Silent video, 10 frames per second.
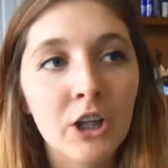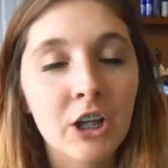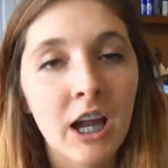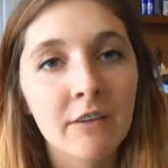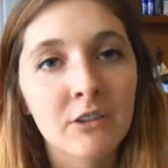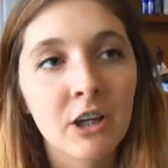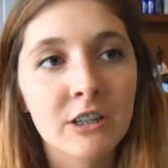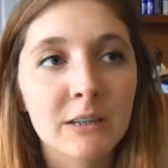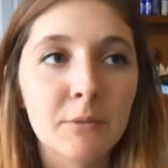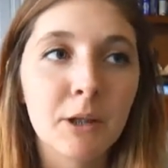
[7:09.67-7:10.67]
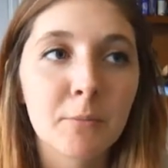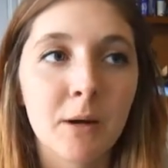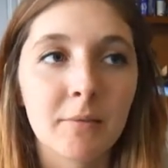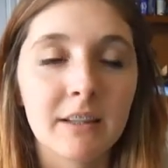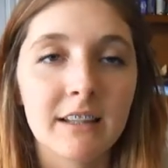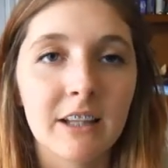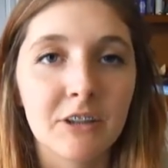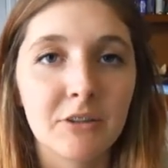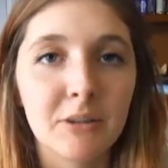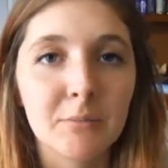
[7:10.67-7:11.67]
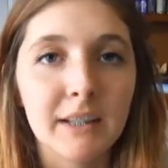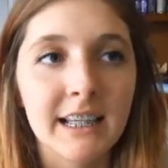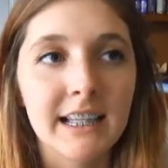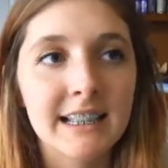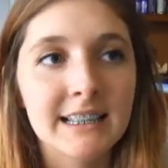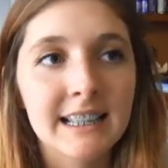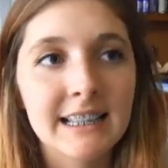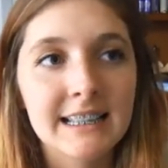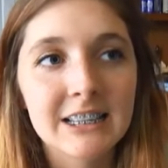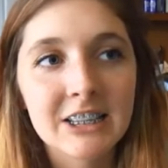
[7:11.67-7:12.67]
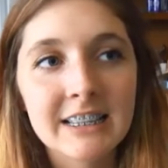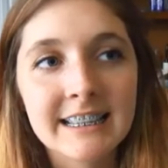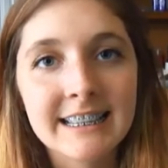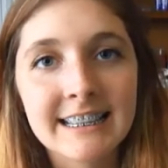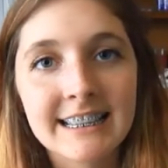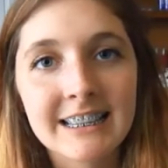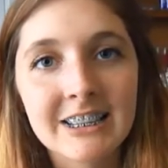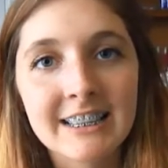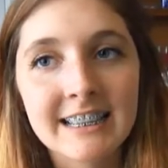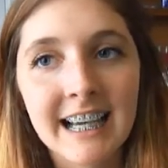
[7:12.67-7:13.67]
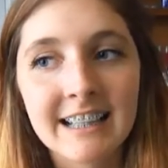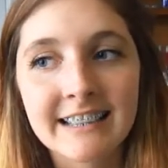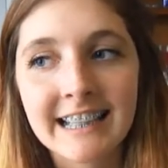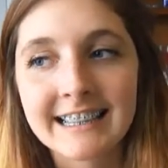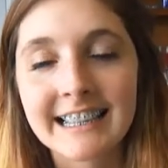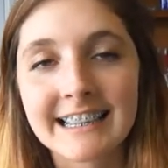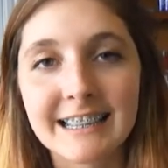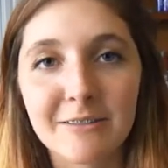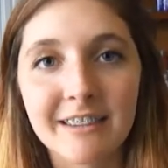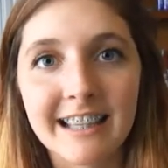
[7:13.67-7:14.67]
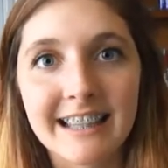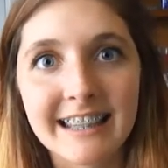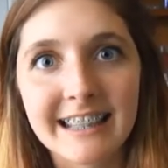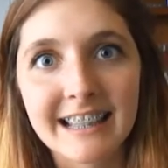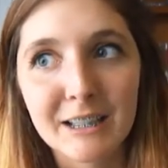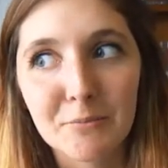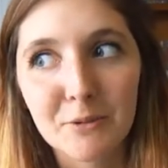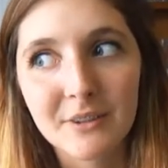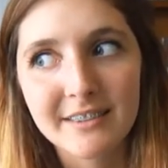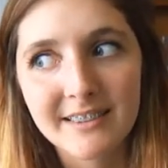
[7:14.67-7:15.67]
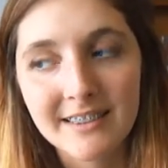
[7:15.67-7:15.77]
your avatar spirit probably led you to me, and it's like she's kind of not connected with anything anymore.